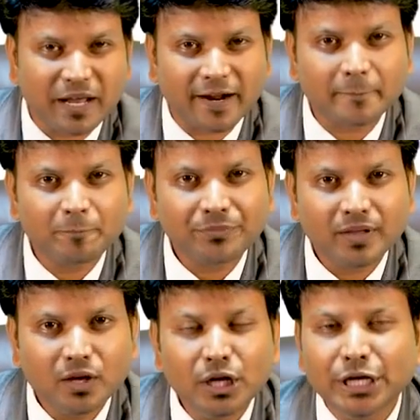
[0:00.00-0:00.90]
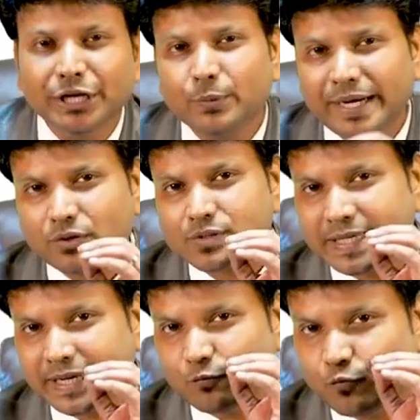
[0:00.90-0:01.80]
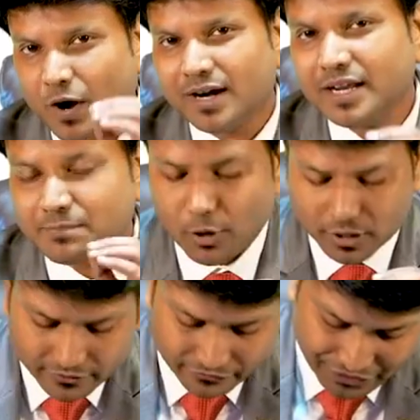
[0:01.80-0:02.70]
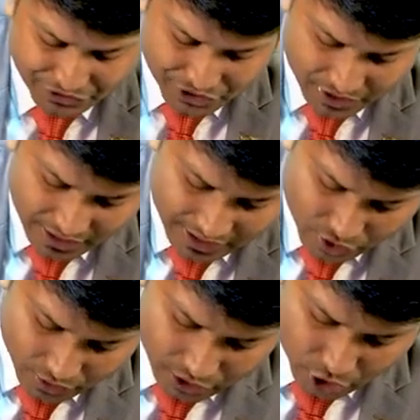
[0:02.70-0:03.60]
black. You need to see one important feature that is on the